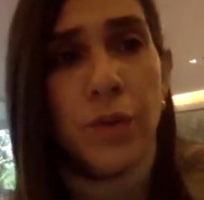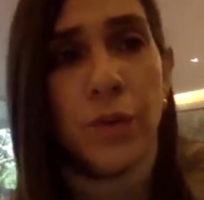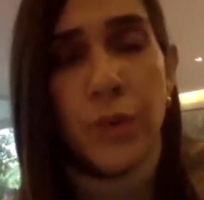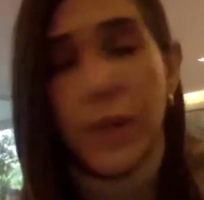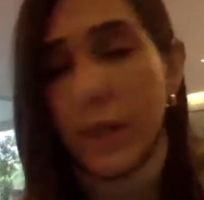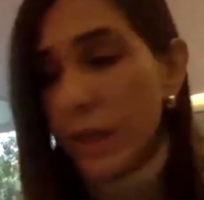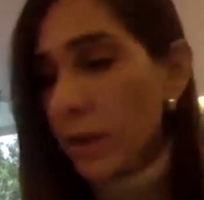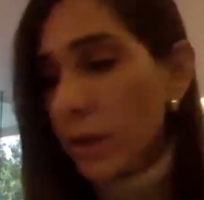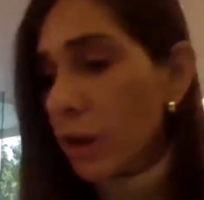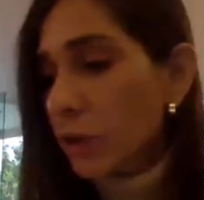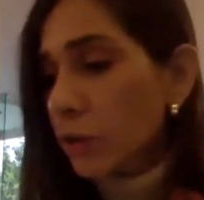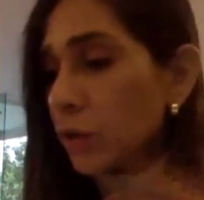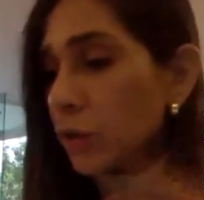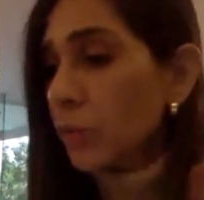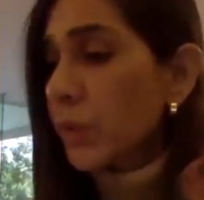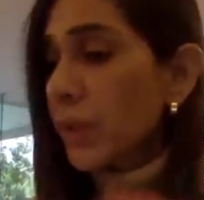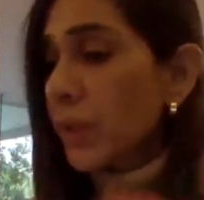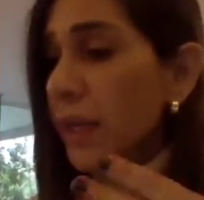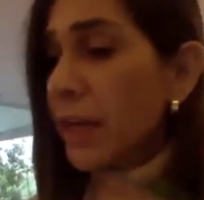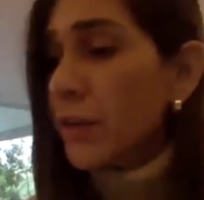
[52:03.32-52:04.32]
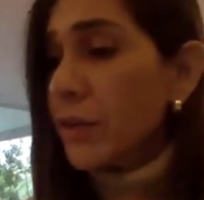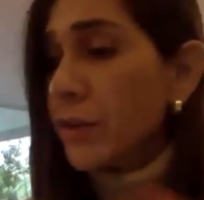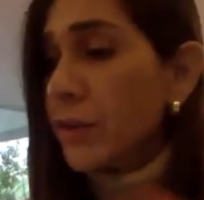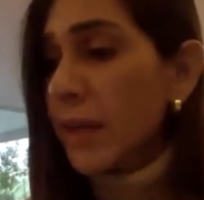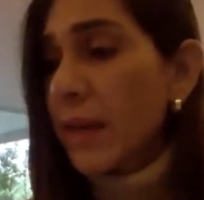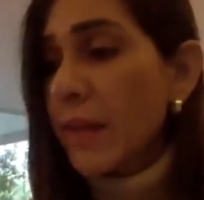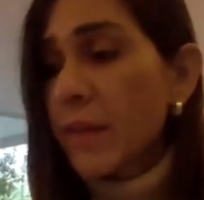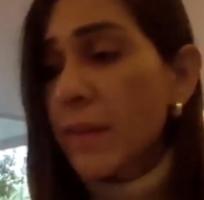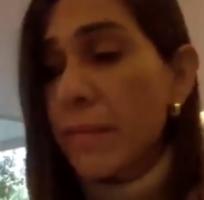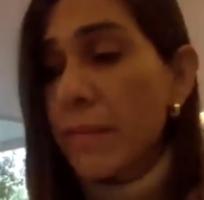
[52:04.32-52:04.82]
we can also
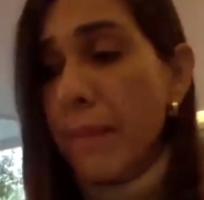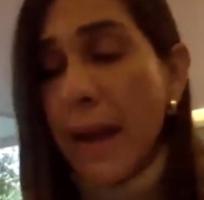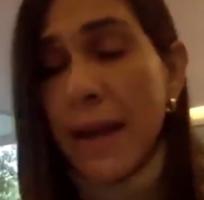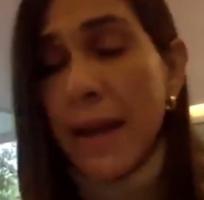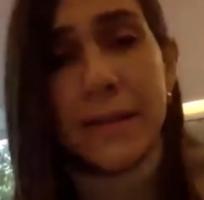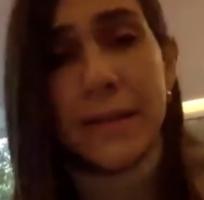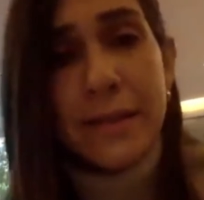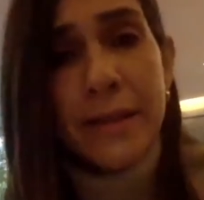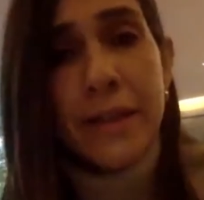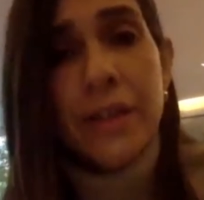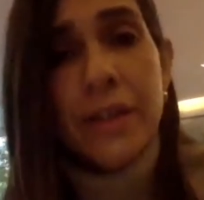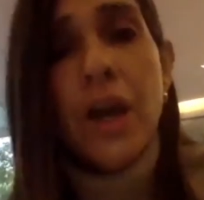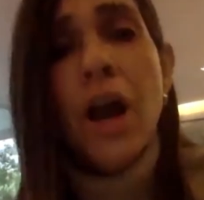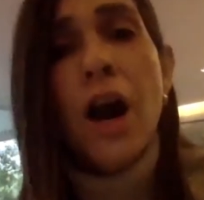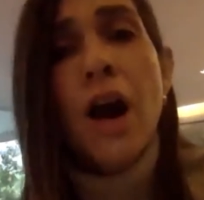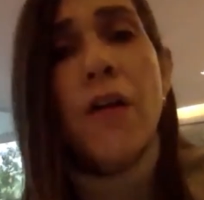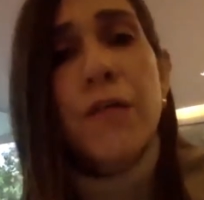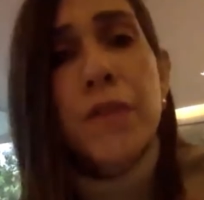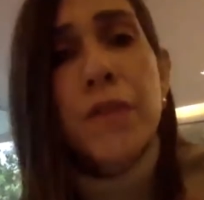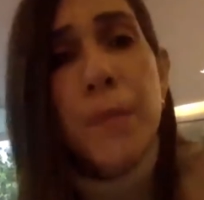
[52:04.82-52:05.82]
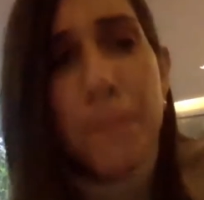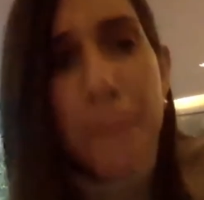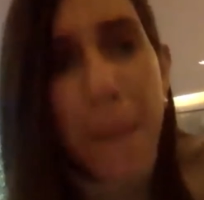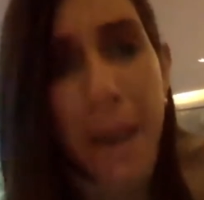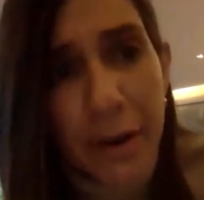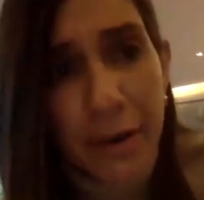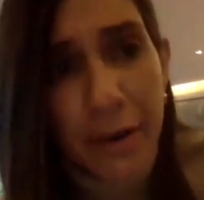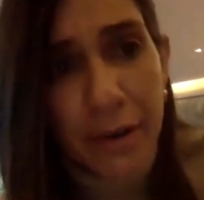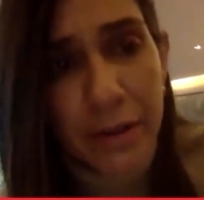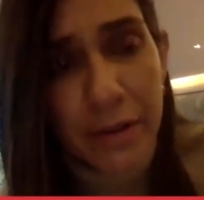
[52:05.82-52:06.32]
re-educate the mindset of the
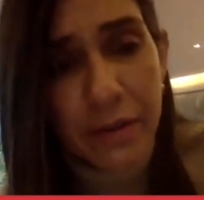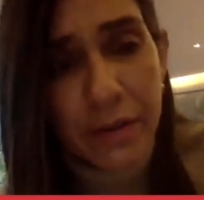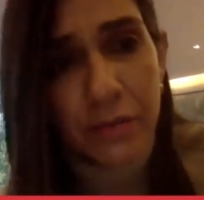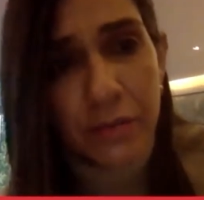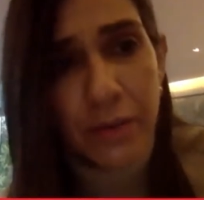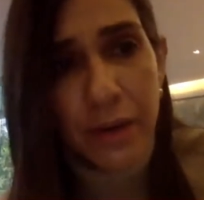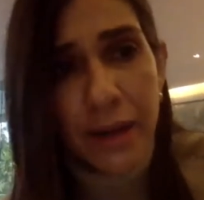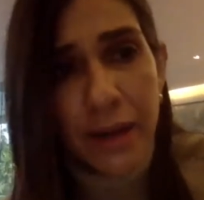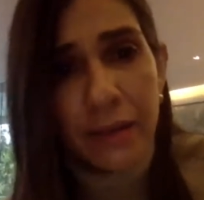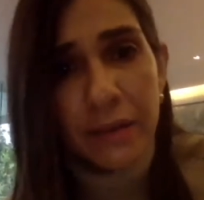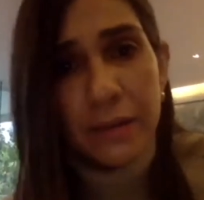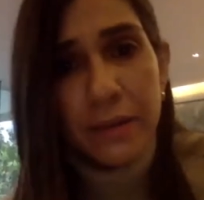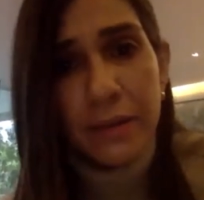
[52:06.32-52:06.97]
parents, right?